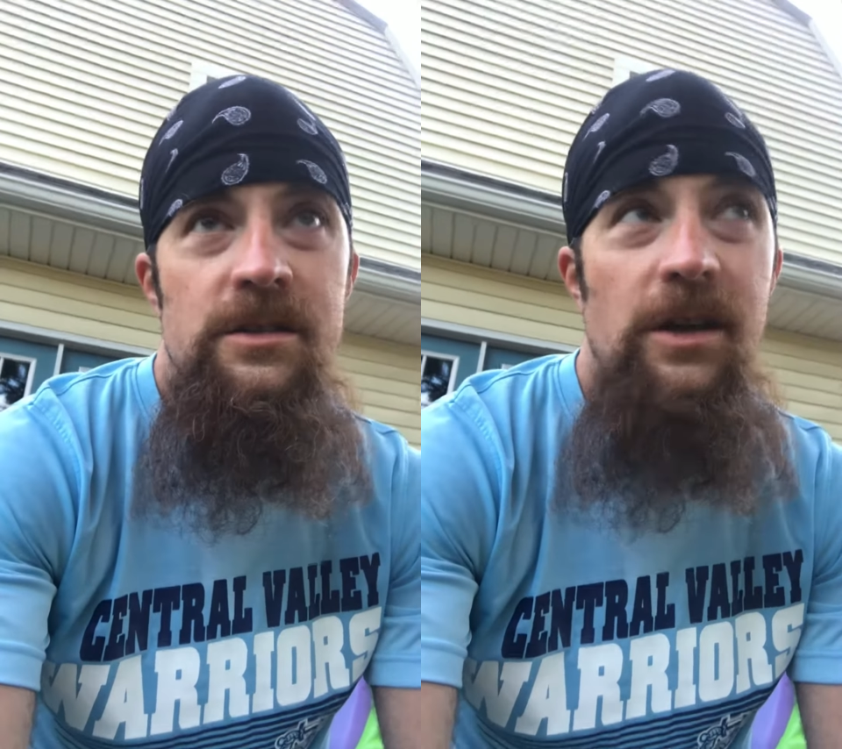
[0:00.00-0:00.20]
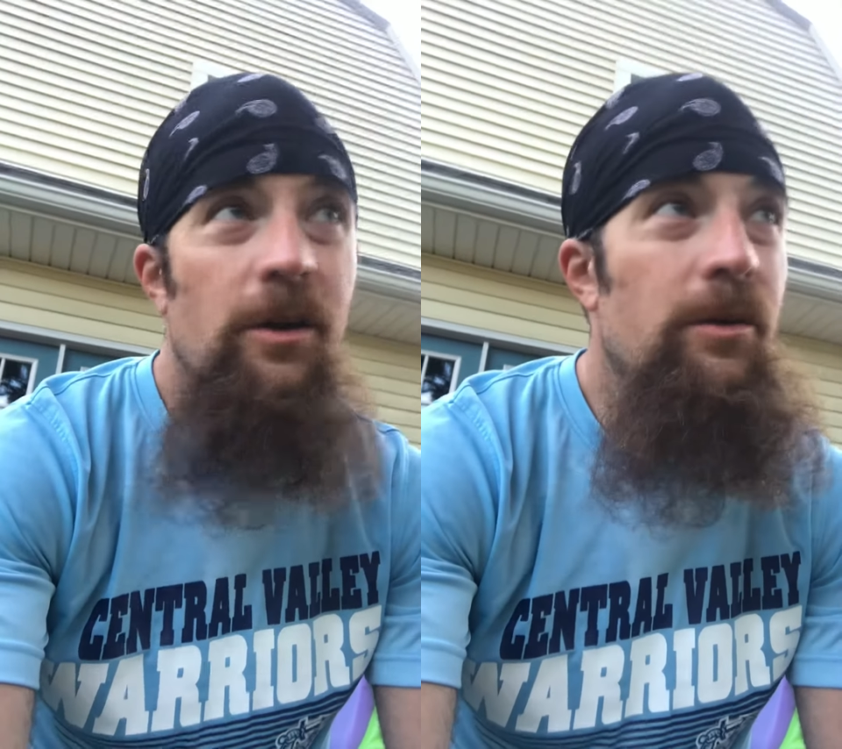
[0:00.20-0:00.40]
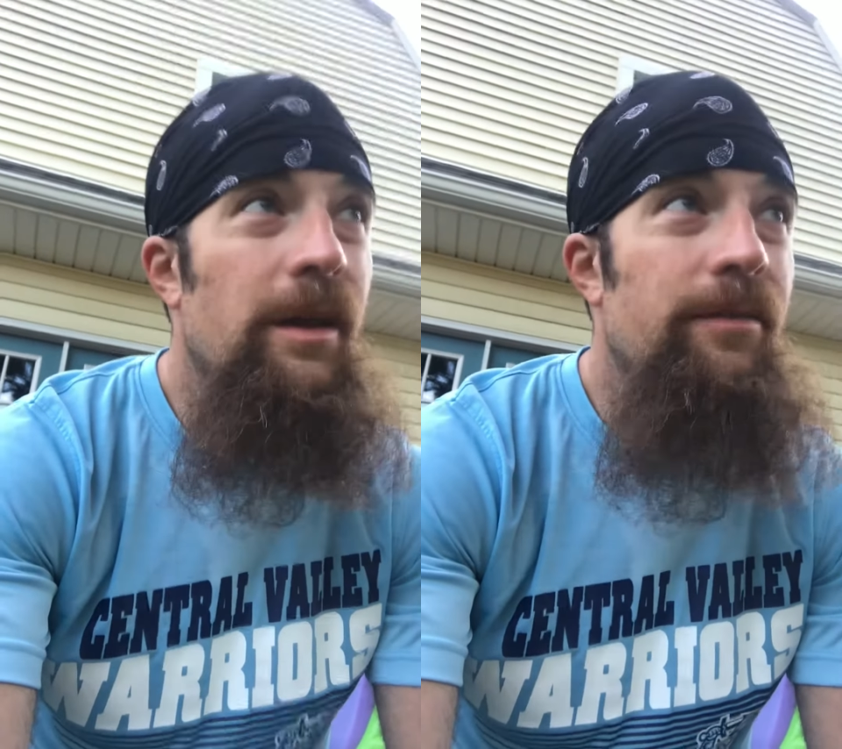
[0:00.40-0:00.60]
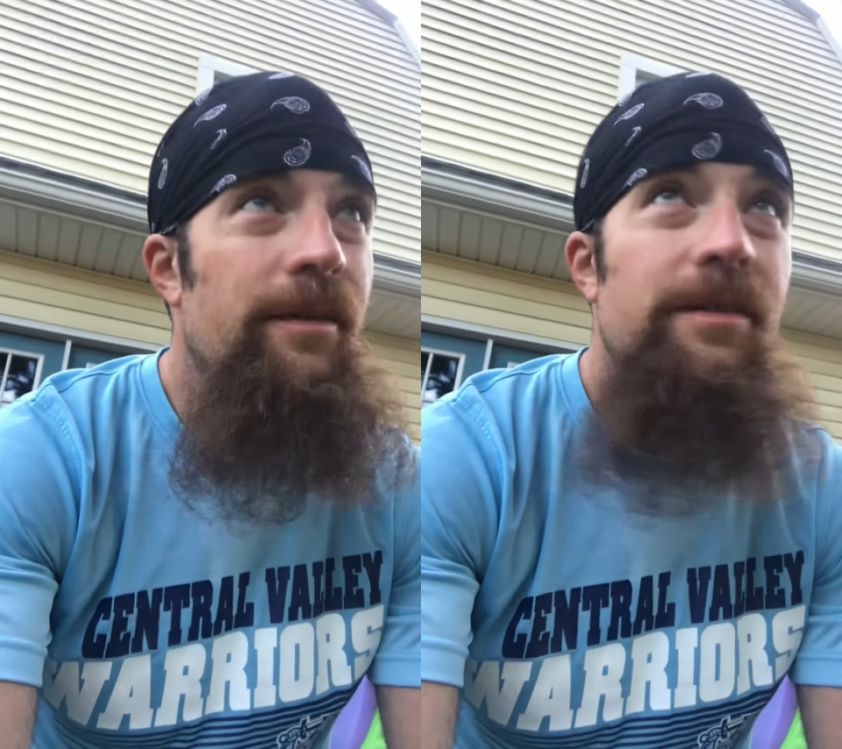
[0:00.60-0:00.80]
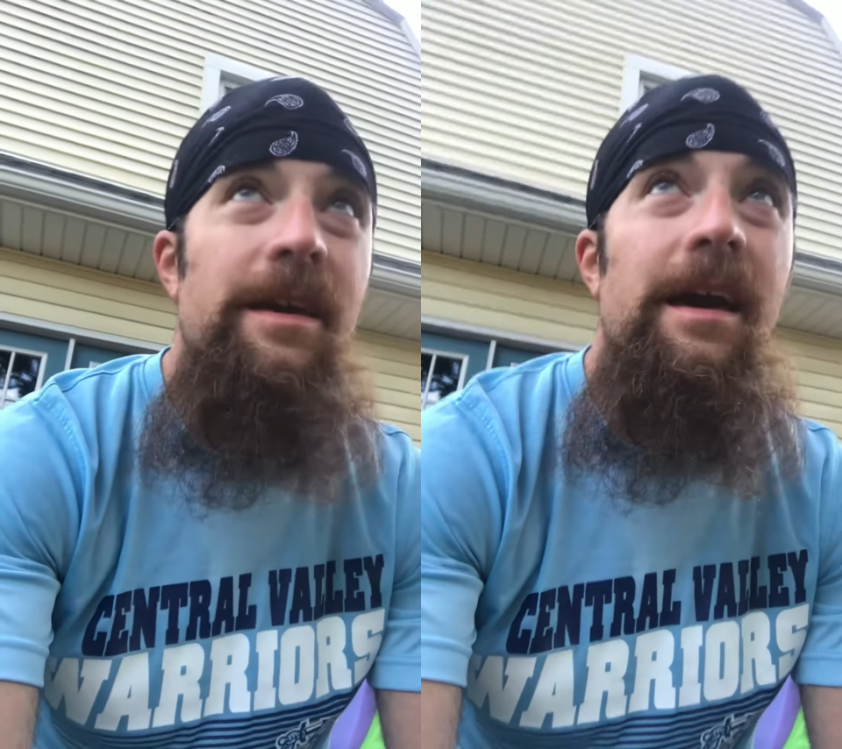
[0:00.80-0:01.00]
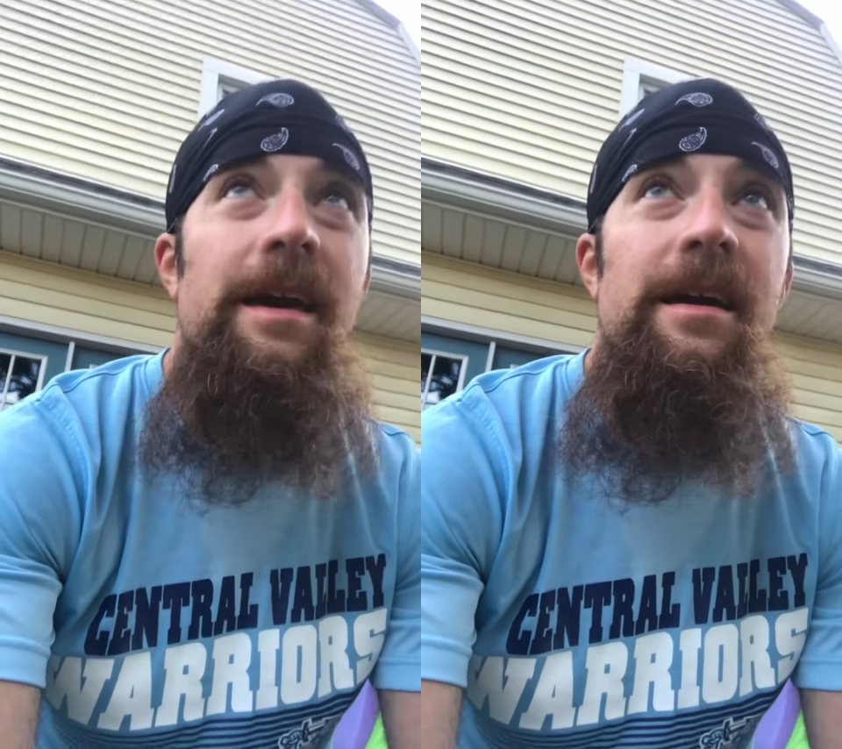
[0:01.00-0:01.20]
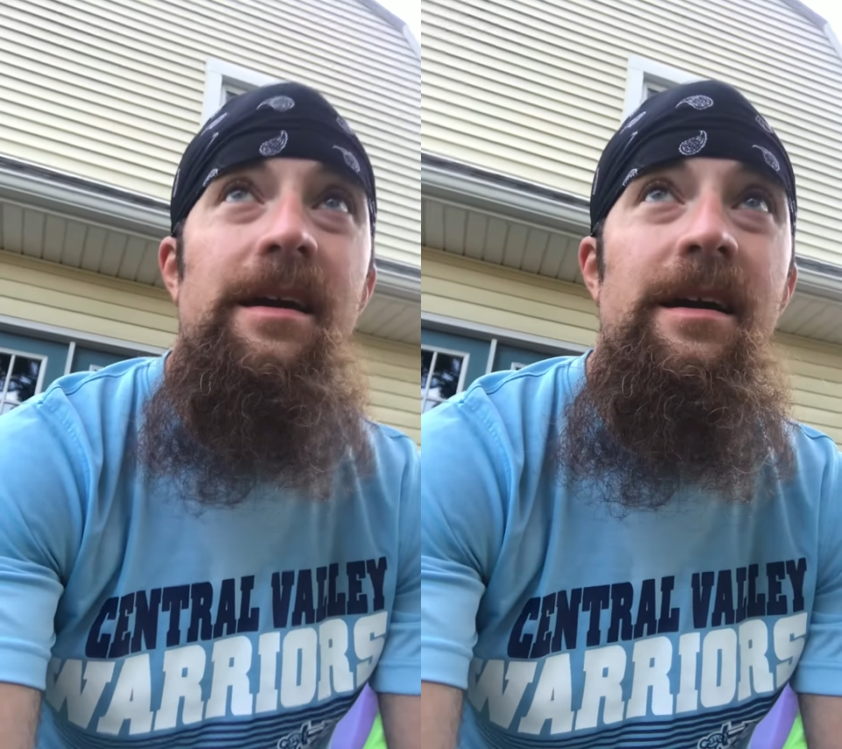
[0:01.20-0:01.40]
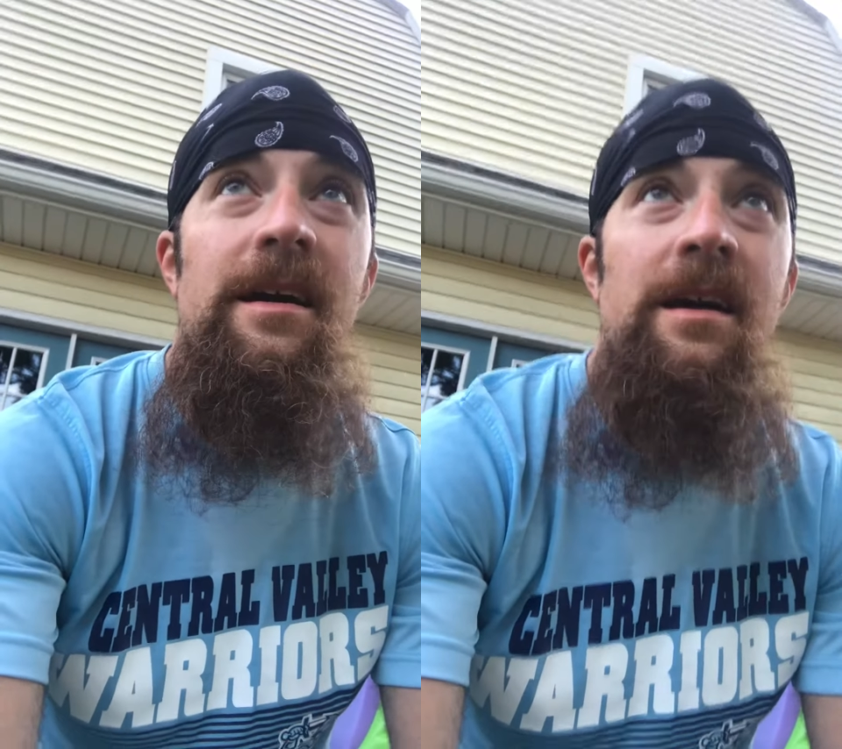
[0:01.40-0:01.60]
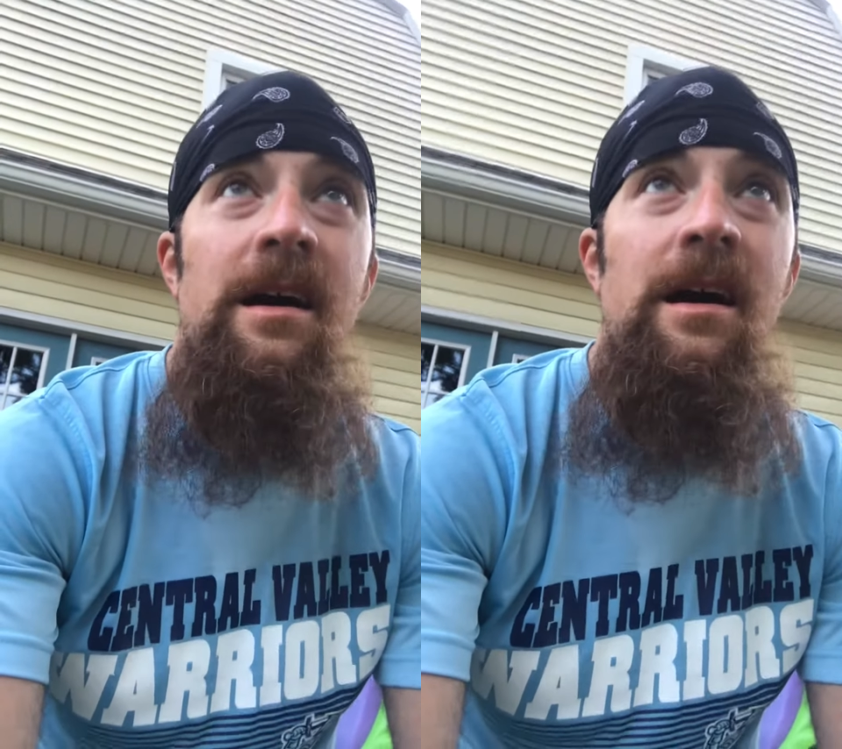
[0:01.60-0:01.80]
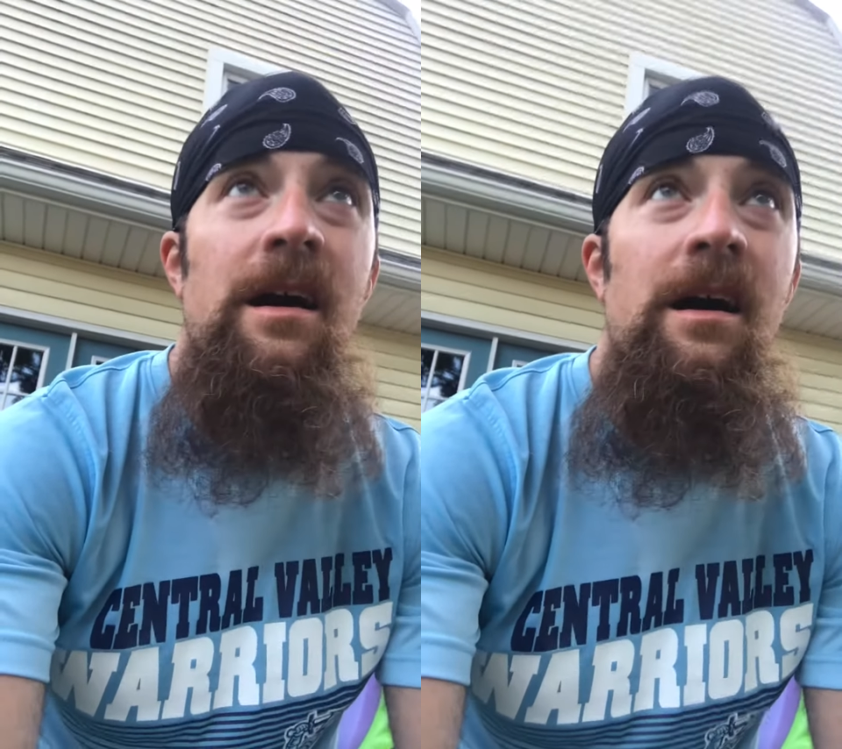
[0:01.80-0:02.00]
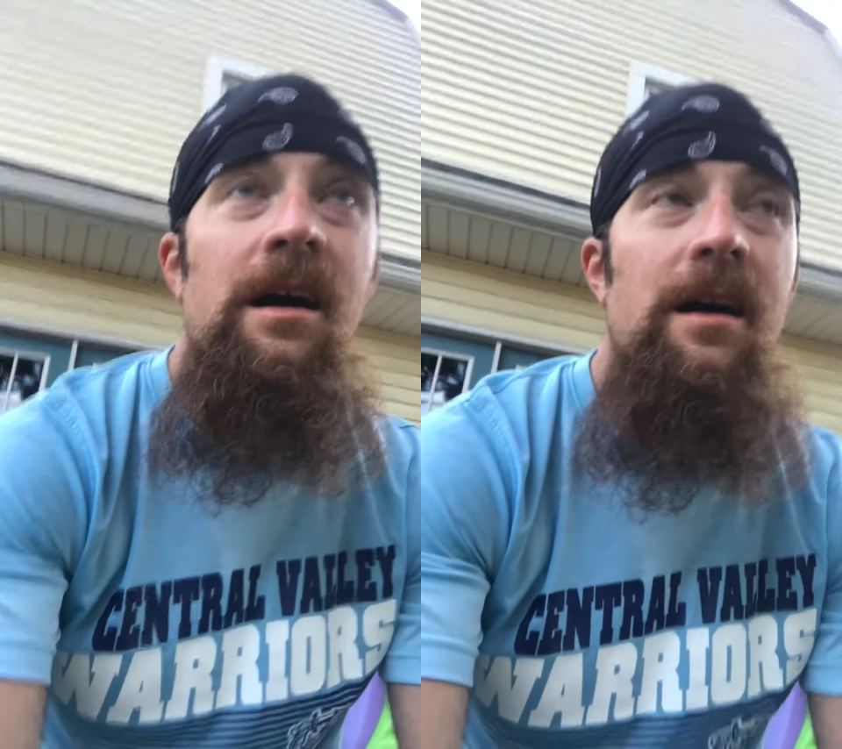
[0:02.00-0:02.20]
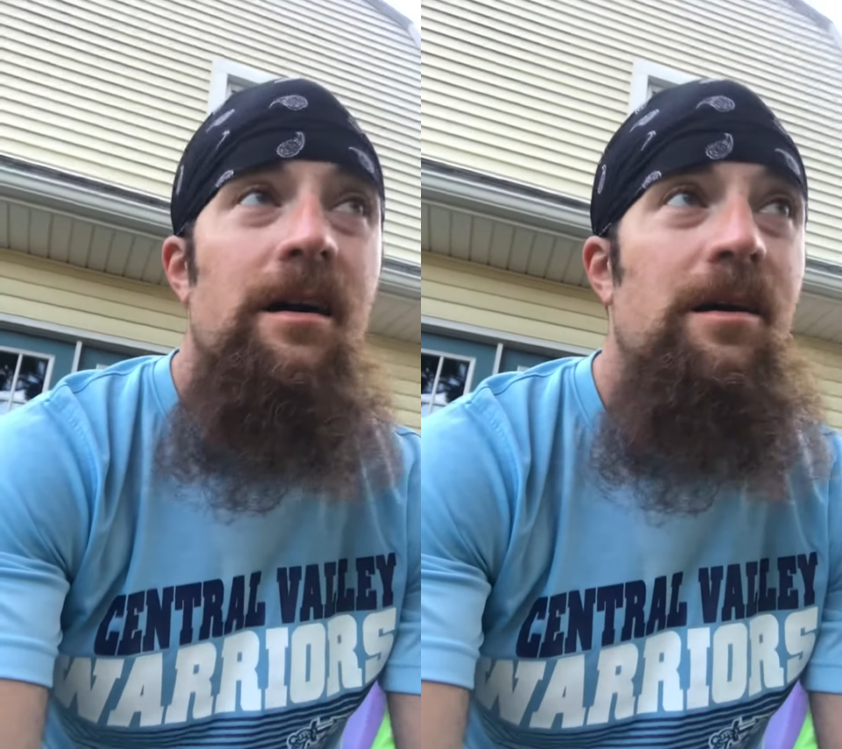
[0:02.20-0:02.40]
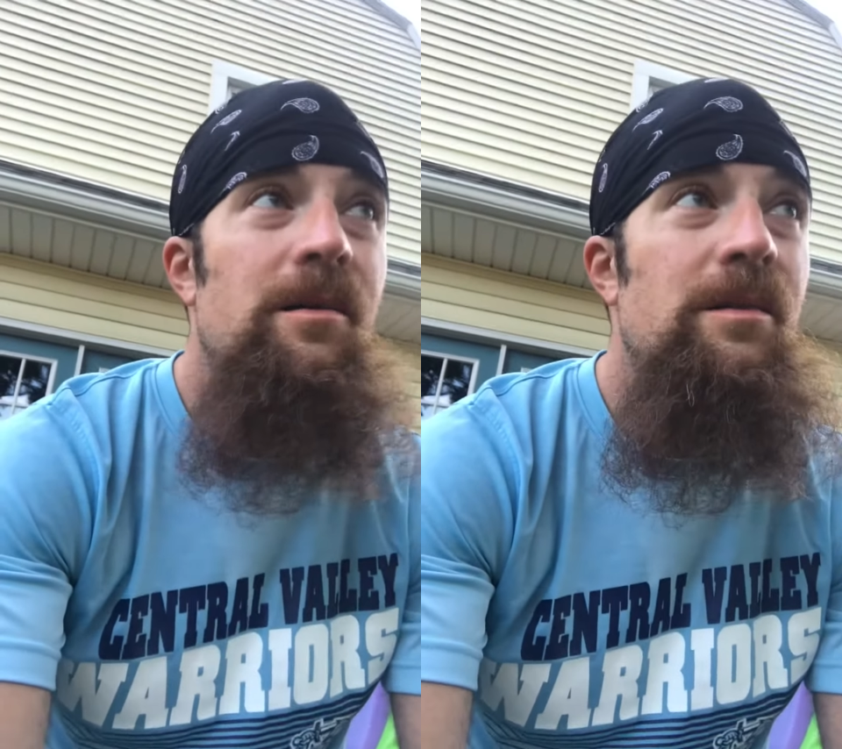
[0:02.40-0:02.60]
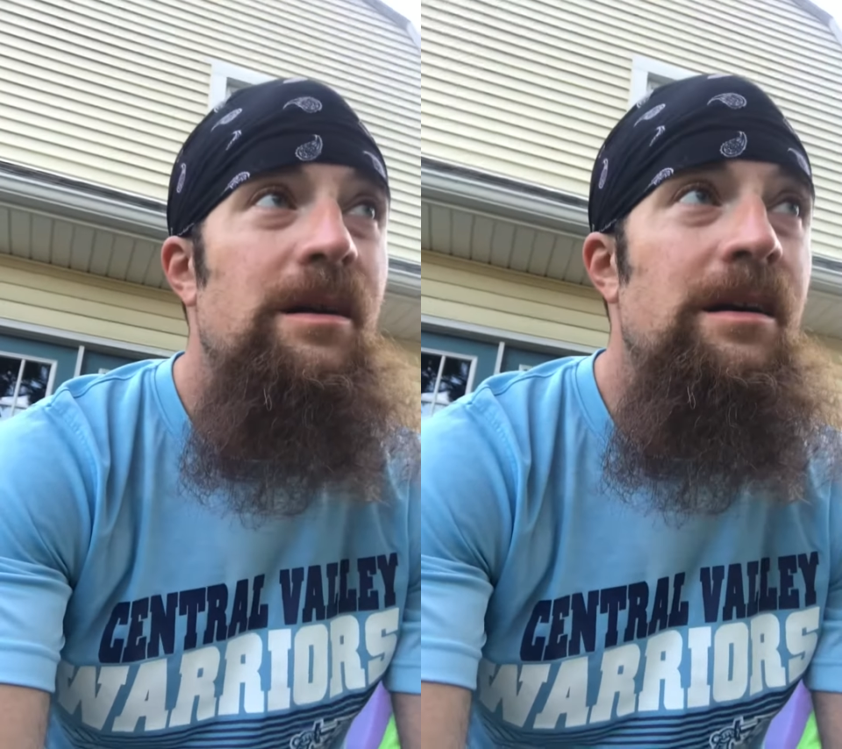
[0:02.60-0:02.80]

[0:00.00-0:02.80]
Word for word: Joe, day 58. Um,